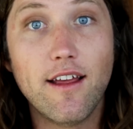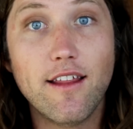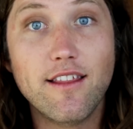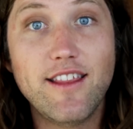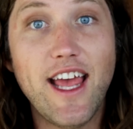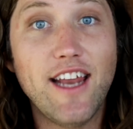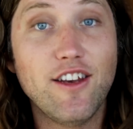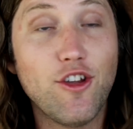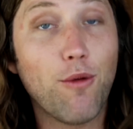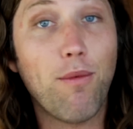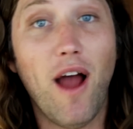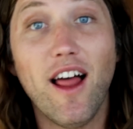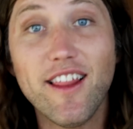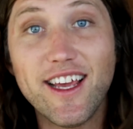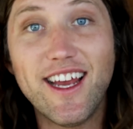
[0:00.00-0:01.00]
then you're
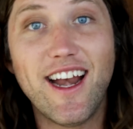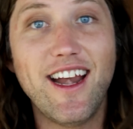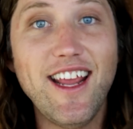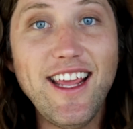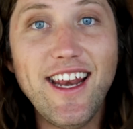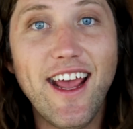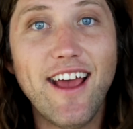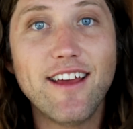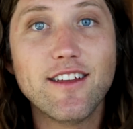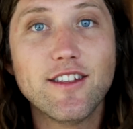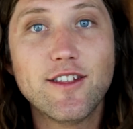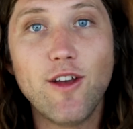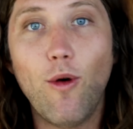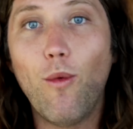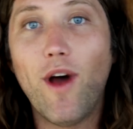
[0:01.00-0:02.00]
probably gonna need it.
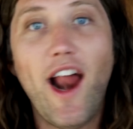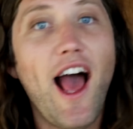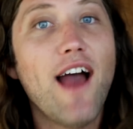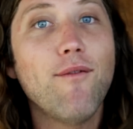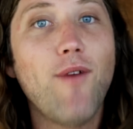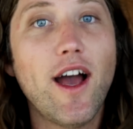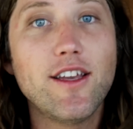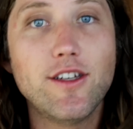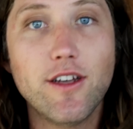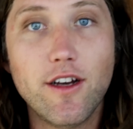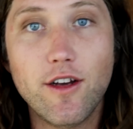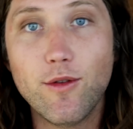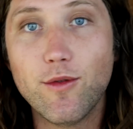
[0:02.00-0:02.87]
So what I invite you to